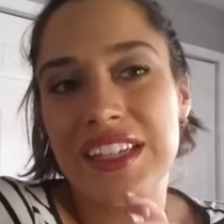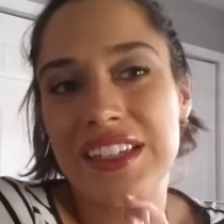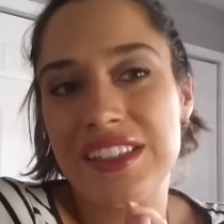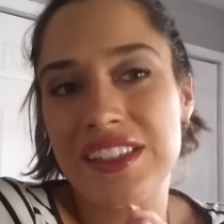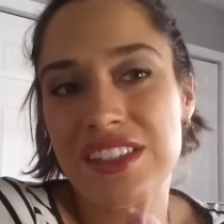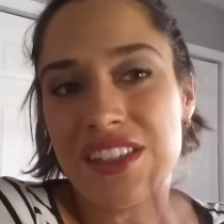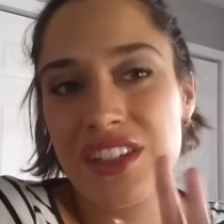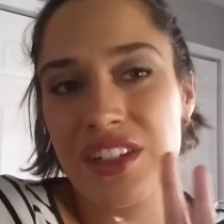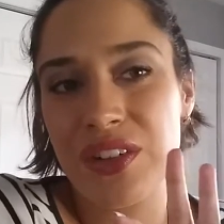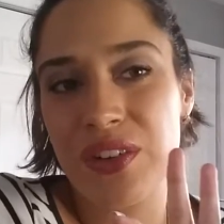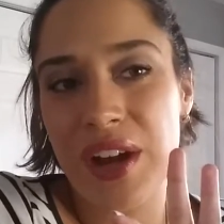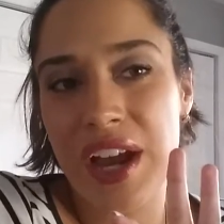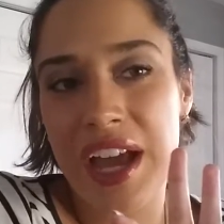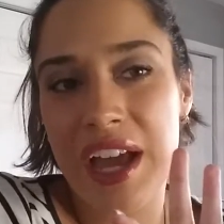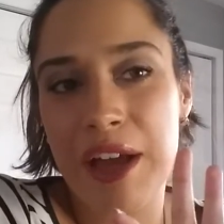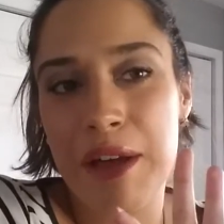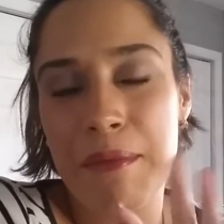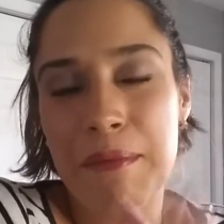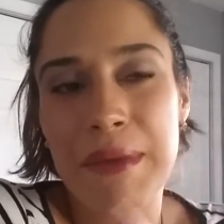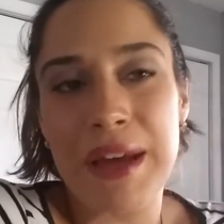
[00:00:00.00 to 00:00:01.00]

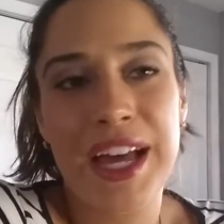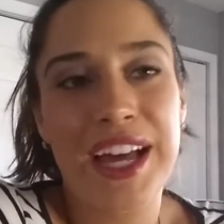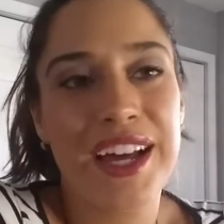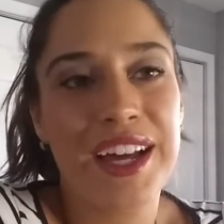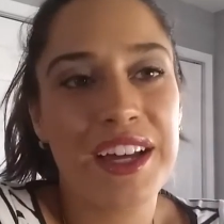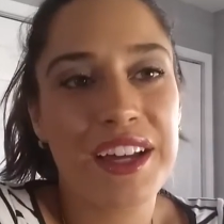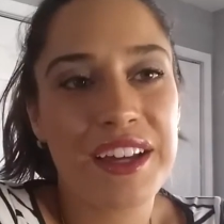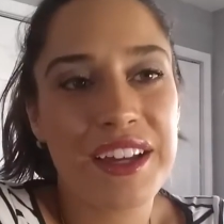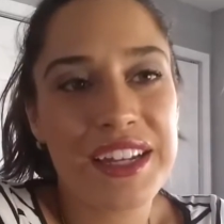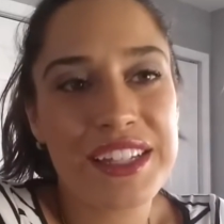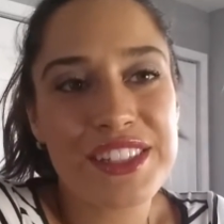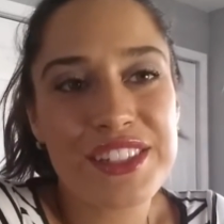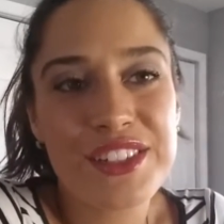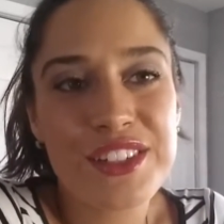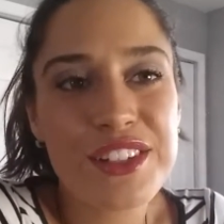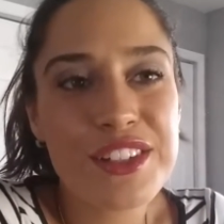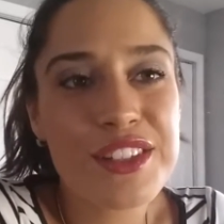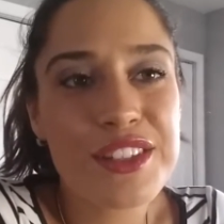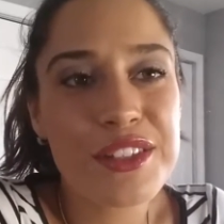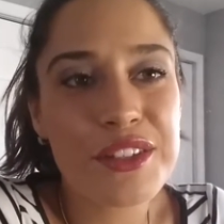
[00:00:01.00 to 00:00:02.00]
Instagram. Uh, it's
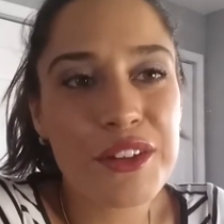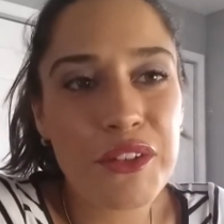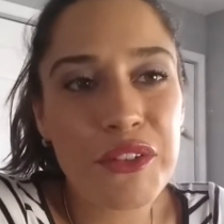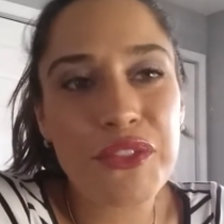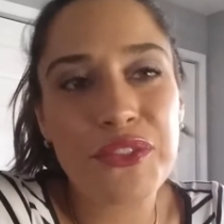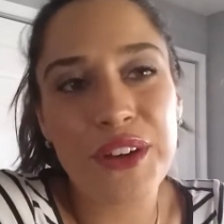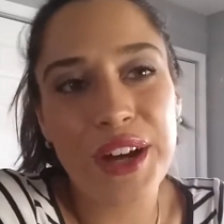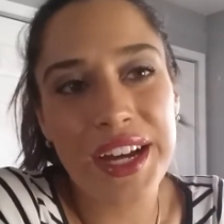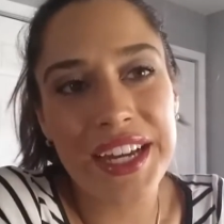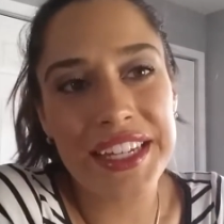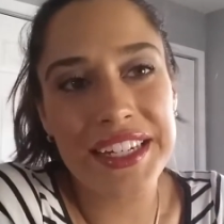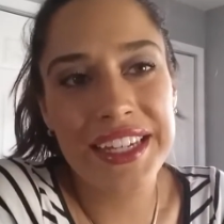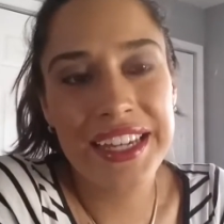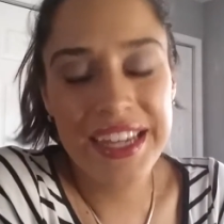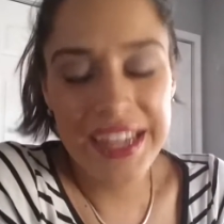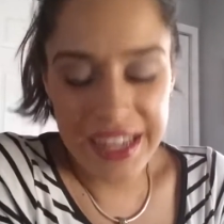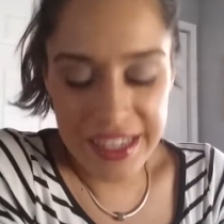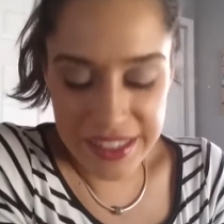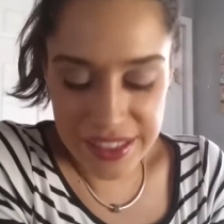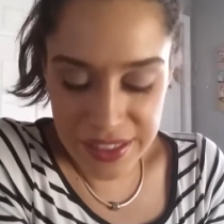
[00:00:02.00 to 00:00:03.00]
just so fun.
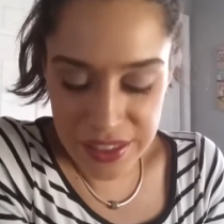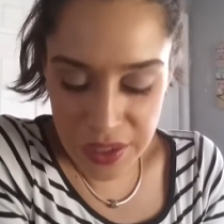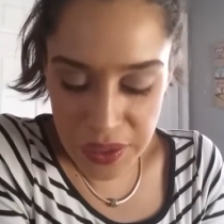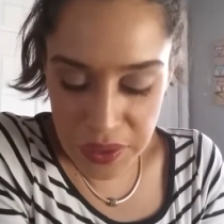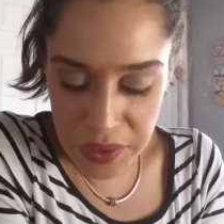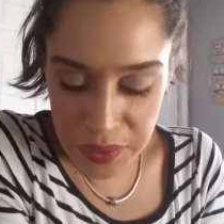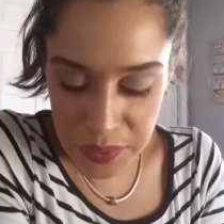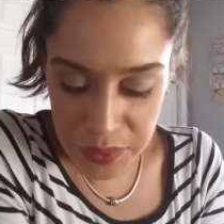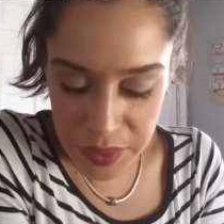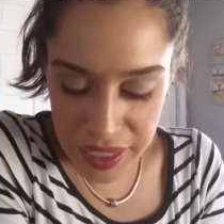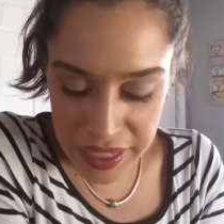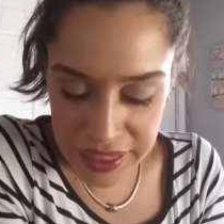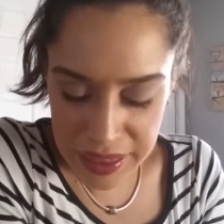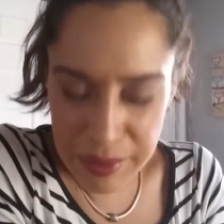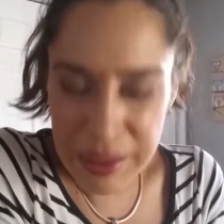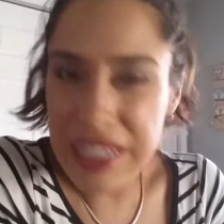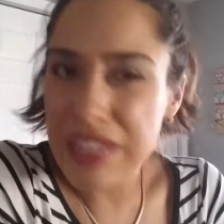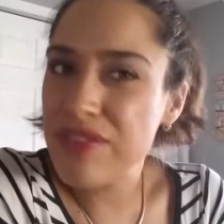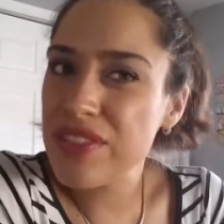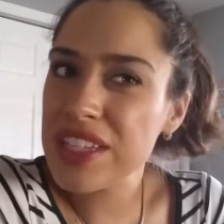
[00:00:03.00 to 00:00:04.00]
So I
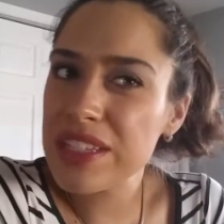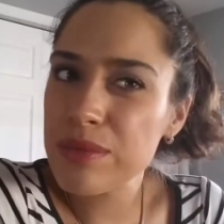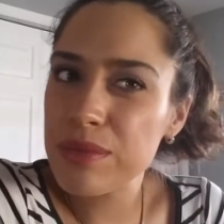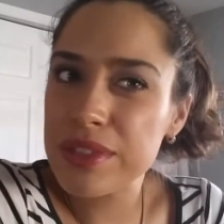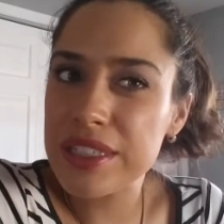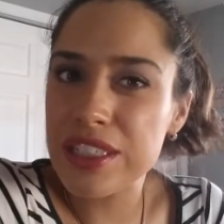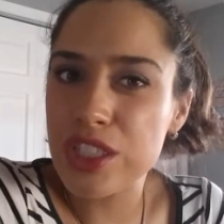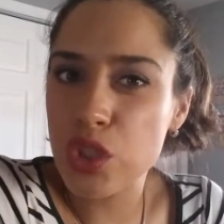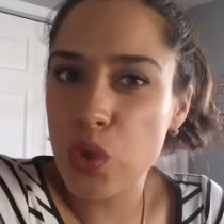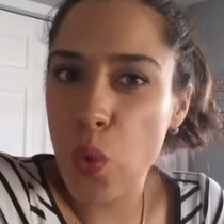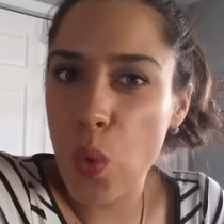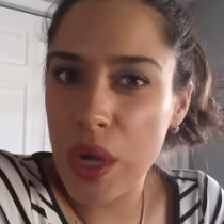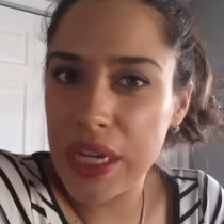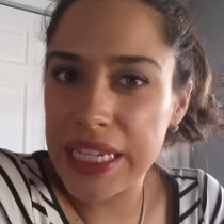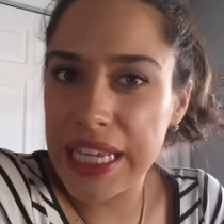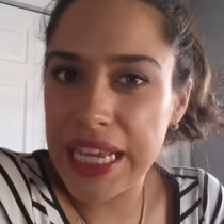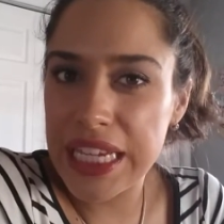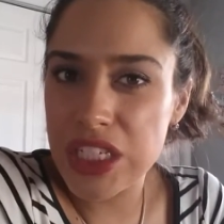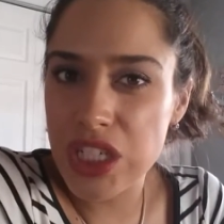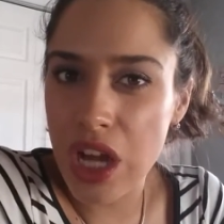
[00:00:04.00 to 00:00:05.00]
believe it was
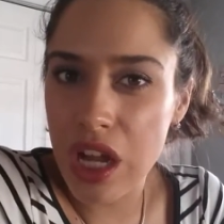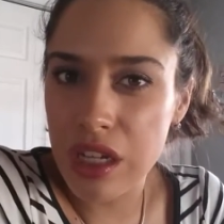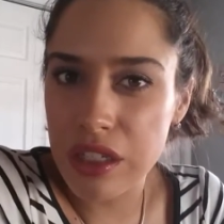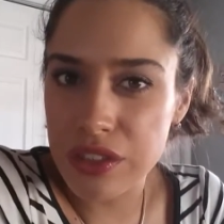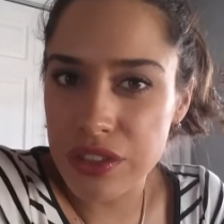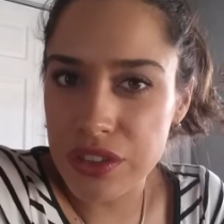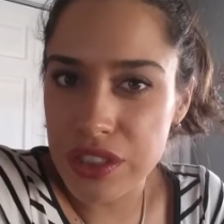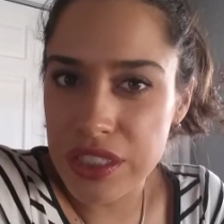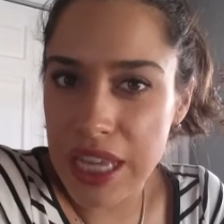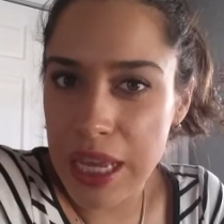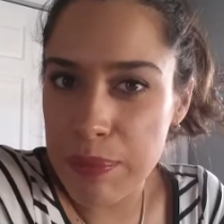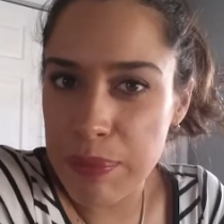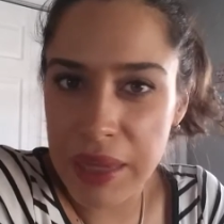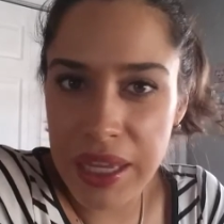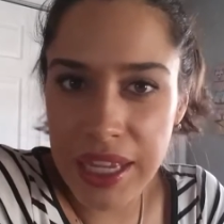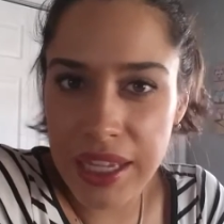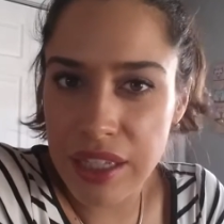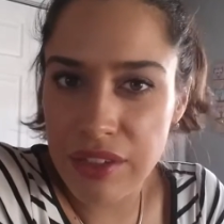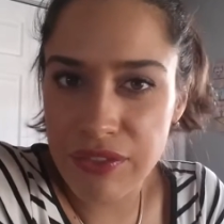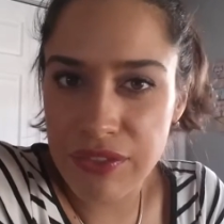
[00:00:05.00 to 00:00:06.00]
$28. I
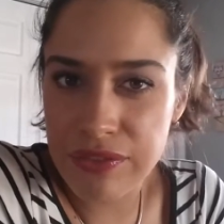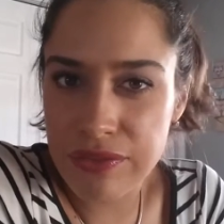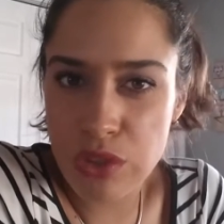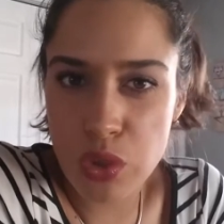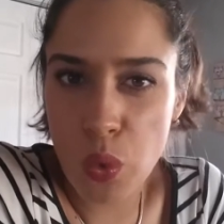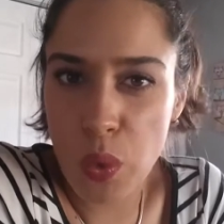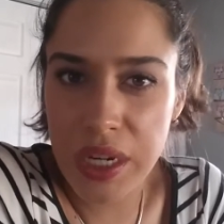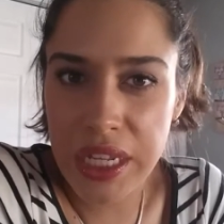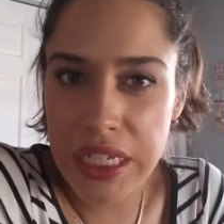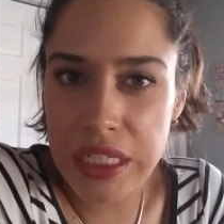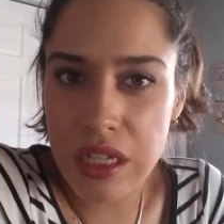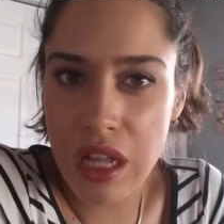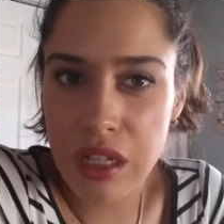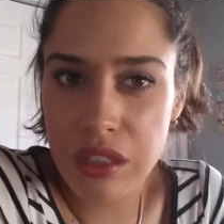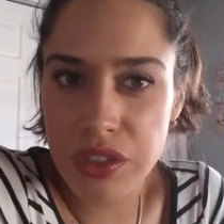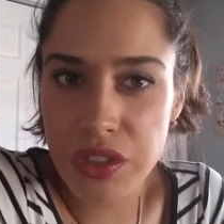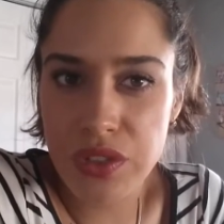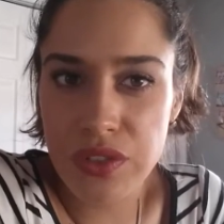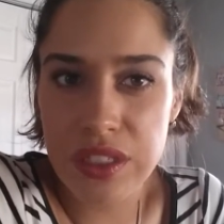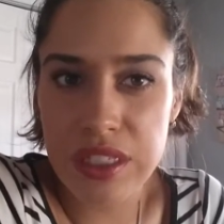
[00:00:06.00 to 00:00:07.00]
paid
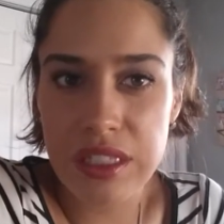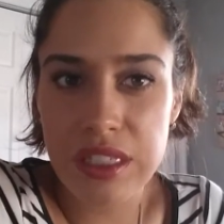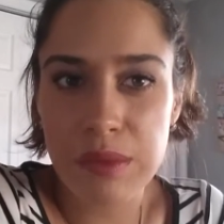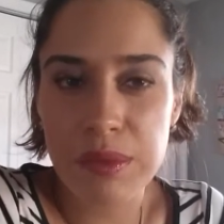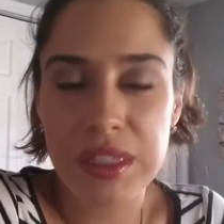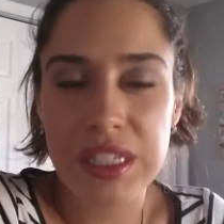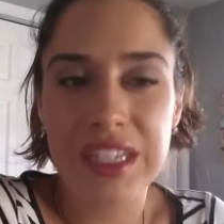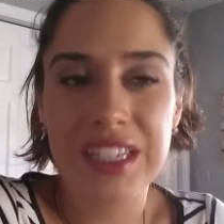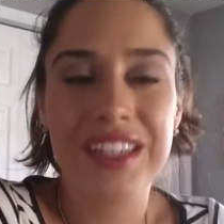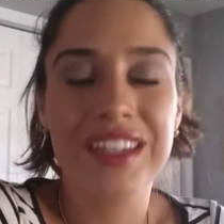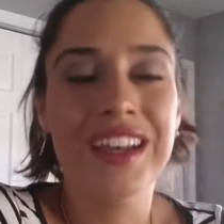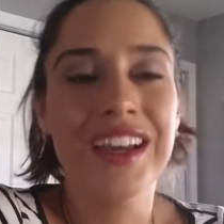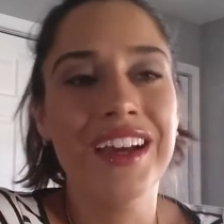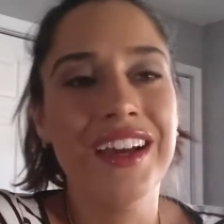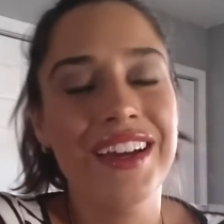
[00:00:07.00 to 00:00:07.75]
$28 for this lipstick.